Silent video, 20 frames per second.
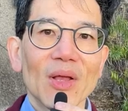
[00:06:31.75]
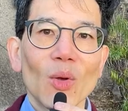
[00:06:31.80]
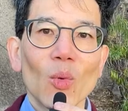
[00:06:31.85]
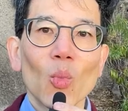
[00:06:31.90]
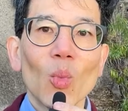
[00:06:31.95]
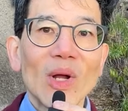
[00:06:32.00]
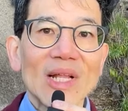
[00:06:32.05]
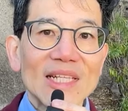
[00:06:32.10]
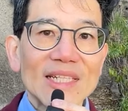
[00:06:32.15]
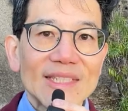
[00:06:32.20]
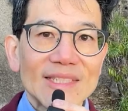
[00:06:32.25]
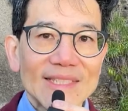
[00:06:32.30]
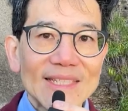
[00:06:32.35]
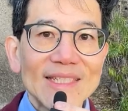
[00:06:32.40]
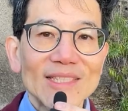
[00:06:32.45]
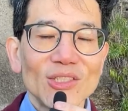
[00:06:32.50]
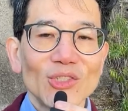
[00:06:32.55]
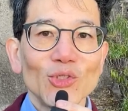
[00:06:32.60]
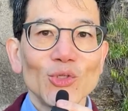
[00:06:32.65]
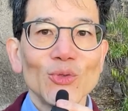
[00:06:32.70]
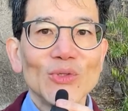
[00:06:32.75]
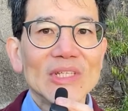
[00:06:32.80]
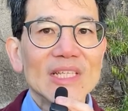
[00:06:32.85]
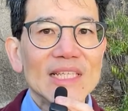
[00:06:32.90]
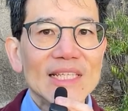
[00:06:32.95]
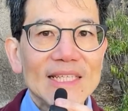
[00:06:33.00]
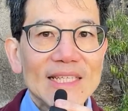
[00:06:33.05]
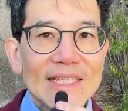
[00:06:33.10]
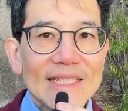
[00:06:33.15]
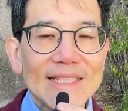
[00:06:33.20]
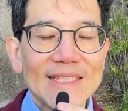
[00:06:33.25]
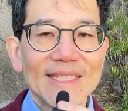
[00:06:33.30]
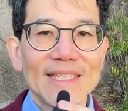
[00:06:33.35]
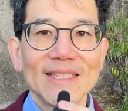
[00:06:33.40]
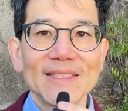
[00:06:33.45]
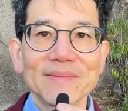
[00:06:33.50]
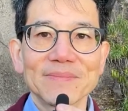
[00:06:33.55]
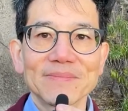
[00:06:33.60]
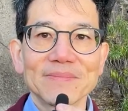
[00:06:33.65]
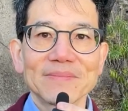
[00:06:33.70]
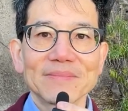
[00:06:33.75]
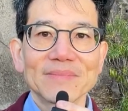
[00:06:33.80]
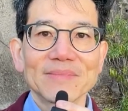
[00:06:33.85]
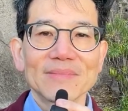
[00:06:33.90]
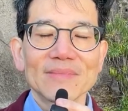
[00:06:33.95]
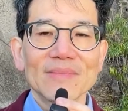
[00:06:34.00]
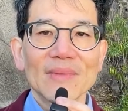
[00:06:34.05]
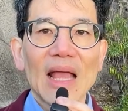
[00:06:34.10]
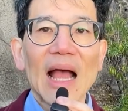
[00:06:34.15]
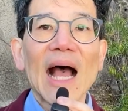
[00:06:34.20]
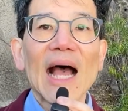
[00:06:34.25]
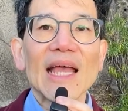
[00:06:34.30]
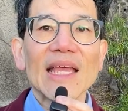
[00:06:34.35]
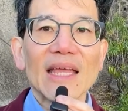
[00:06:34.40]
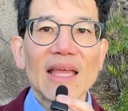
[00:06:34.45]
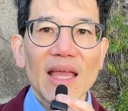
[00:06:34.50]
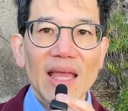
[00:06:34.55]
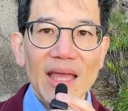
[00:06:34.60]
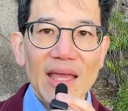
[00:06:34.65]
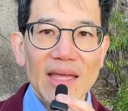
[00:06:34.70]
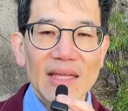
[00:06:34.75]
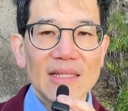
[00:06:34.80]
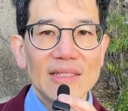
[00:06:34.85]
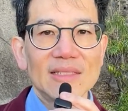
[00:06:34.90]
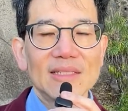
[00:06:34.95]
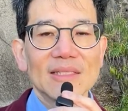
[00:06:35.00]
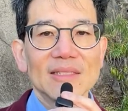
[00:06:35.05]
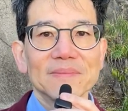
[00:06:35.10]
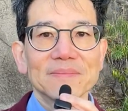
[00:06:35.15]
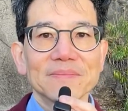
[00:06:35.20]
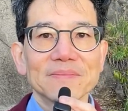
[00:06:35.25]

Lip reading: What did you eat? I ate.